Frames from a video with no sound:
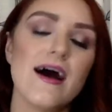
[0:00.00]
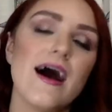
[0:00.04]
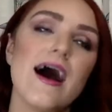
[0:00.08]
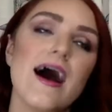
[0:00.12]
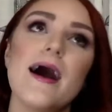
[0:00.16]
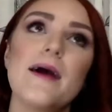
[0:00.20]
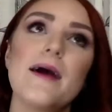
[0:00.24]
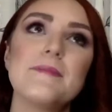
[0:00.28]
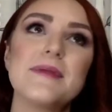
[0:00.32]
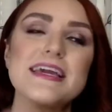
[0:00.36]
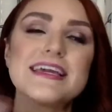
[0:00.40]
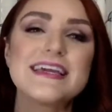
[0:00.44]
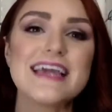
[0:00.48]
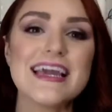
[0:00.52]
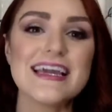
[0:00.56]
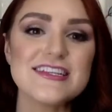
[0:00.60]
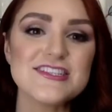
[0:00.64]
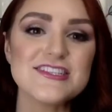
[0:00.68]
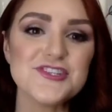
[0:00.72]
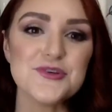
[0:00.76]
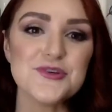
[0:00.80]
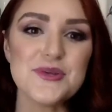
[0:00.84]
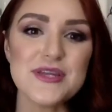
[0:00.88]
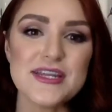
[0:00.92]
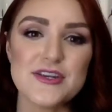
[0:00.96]
Um, in
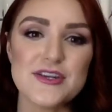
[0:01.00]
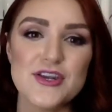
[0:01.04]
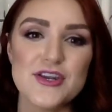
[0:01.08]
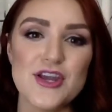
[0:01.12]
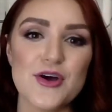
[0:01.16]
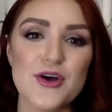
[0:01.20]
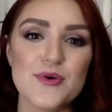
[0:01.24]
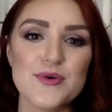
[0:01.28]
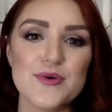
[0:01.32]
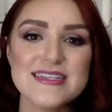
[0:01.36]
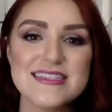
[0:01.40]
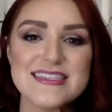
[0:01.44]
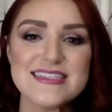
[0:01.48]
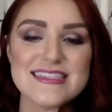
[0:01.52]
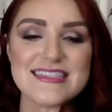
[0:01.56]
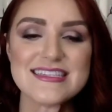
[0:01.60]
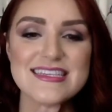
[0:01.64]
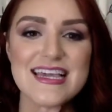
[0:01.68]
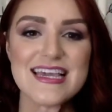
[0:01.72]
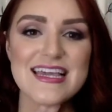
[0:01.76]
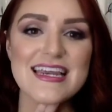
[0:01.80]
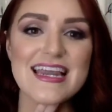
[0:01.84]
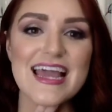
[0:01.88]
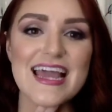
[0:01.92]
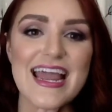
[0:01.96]
case you didn't know,
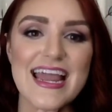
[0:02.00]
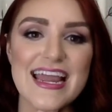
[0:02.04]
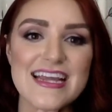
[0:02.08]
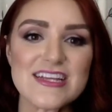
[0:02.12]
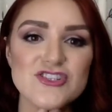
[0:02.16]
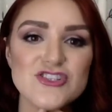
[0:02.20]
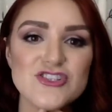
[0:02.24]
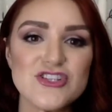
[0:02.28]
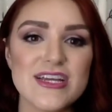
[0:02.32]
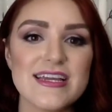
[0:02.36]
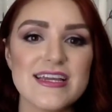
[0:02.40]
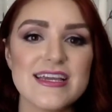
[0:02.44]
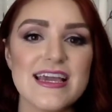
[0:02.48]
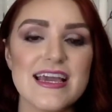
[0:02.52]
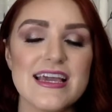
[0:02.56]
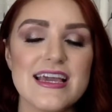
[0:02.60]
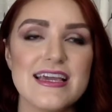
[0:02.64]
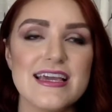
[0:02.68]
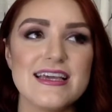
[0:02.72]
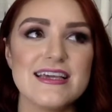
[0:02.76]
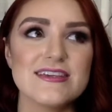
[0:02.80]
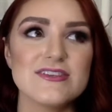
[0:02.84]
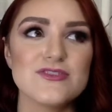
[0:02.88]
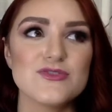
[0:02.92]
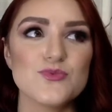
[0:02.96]
skin aging
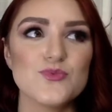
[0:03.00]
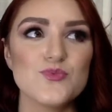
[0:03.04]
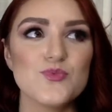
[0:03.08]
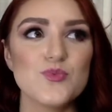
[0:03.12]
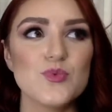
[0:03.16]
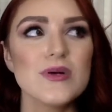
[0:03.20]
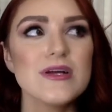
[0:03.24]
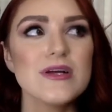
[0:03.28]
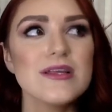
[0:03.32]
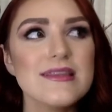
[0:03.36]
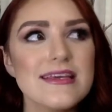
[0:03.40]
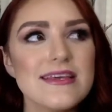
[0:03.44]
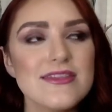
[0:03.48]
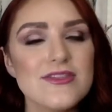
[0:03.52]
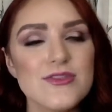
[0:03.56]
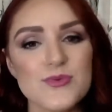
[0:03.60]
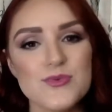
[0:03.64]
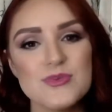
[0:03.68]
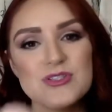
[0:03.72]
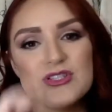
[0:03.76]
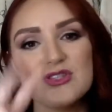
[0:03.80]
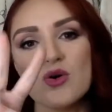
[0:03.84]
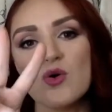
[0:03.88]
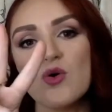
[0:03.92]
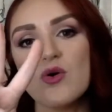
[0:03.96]
is really the
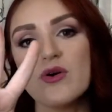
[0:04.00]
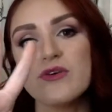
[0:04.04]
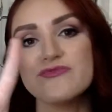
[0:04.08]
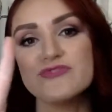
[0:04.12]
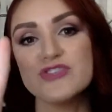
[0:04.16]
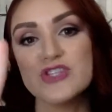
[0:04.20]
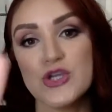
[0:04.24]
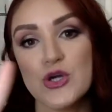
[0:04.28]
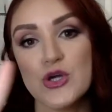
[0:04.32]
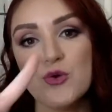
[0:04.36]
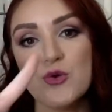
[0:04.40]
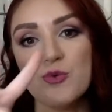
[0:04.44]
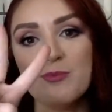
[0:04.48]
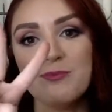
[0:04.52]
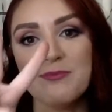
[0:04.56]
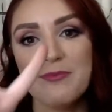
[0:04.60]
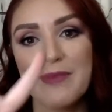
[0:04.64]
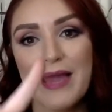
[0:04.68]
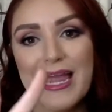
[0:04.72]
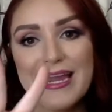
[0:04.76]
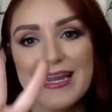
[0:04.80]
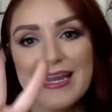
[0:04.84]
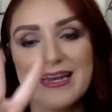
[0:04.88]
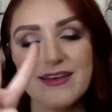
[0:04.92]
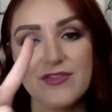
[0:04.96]
result of two
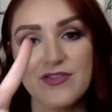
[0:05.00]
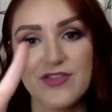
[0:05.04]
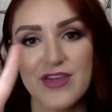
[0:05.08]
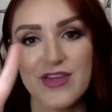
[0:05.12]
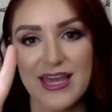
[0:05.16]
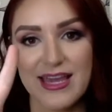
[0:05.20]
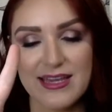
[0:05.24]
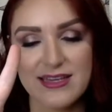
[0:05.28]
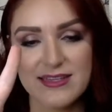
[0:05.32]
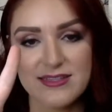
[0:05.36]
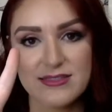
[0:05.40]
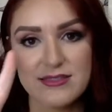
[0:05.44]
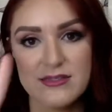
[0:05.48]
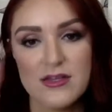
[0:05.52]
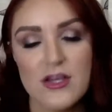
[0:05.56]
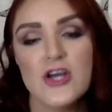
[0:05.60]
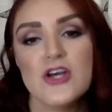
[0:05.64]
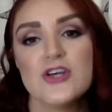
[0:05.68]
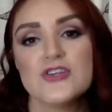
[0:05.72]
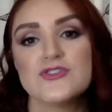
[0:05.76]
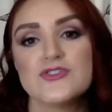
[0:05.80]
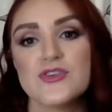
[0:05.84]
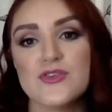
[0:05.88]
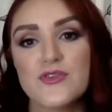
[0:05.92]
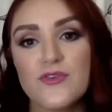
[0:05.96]
main things.
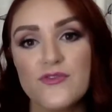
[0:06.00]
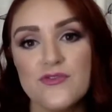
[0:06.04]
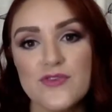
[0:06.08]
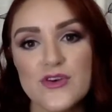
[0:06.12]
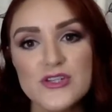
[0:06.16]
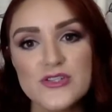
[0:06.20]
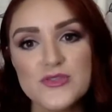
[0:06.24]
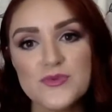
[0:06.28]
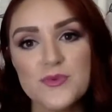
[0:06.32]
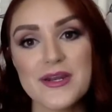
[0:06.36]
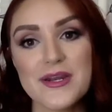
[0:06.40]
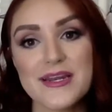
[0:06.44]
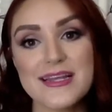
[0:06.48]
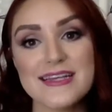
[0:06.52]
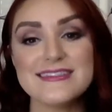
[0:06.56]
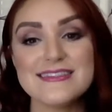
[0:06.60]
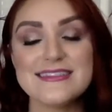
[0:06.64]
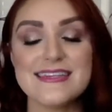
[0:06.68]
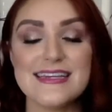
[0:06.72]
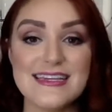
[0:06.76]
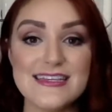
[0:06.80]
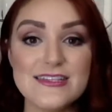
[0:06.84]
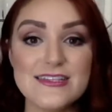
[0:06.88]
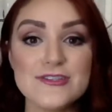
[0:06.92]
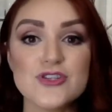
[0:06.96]
So the first one is
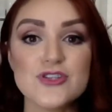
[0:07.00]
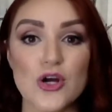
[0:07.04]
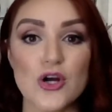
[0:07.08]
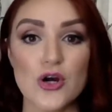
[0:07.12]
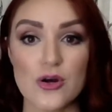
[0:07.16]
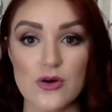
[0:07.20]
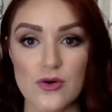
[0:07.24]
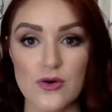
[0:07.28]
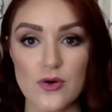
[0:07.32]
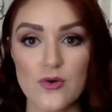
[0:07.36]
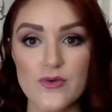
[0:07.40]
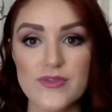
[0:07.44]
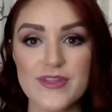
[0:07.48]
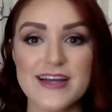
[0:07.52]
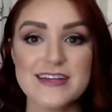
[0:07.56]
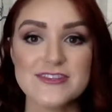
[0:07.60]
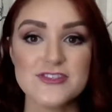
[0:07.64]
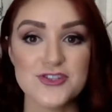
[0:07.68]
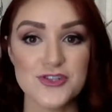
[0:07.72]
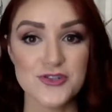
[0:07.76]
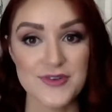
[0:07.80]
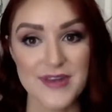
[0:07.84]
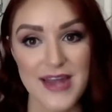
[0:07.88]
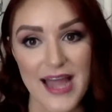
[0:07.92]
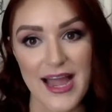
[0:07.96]
internal,
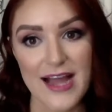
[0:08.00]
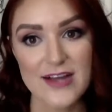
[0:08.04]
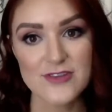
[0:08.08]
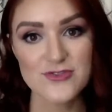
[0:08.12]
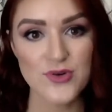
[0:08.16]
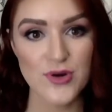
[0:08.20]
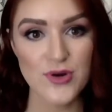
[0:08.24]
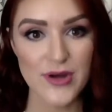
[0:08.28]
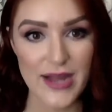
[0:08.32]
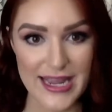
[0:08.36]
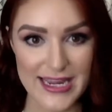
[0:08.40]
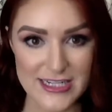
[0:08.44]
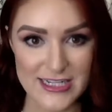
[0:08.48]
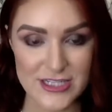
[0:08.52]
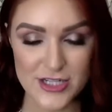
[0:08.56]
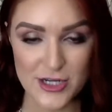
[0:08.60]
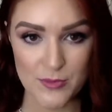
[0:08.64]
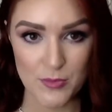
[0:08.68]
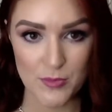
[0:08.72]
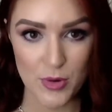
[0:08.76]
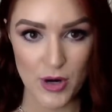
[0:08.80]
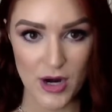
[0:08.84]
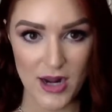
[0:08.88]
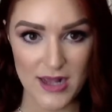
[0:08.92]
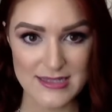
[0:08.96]
that's your natural
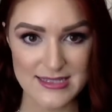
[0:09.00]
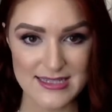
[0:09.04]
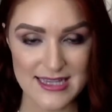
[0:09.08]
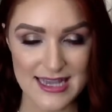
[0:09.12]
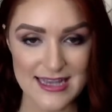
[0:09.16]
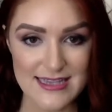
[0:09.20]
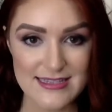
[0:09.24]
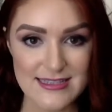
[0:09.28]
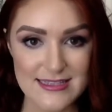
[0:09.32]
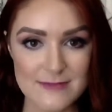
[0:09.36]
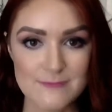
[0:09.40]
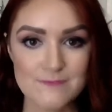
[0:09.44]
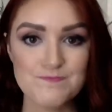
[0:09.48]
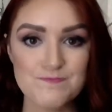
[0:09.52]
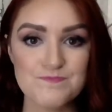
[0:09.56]
aging process.